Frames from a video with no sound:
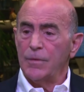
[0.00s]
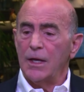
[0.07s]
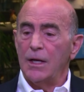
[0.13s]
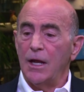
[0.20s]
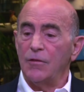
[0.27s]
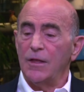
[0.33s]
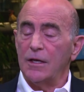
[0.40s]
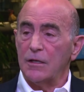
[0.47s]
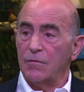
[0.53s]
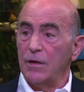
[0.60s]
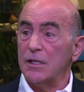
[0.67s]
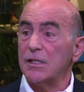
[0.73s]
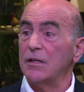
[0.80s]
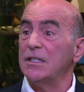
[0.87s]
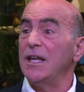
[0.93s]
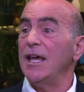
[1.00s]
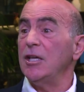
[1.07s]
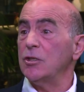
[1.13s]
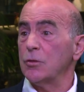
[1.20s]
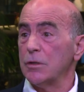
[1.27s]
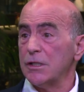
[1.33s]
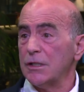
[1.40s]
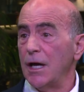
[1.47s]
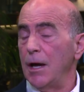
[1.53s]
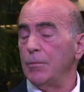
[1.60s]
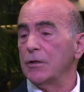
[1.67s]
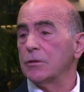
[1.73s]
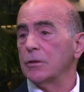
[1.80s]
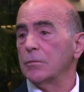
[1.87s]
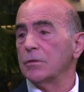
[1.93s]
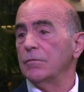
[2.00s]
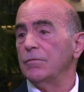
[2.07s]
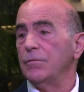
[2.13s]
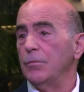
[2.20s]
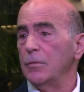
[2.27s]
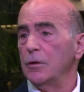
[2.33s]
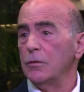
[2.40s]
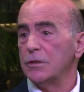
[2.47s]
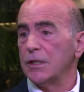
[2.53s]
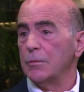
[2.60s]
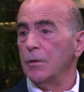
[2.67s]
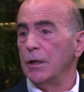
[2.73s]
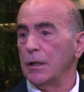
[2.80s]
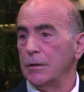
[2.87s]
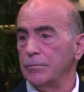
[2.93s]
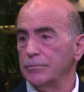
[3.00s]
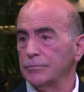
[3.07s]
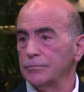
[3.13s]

And I think it's, it's a dangerous time in terms of losing money.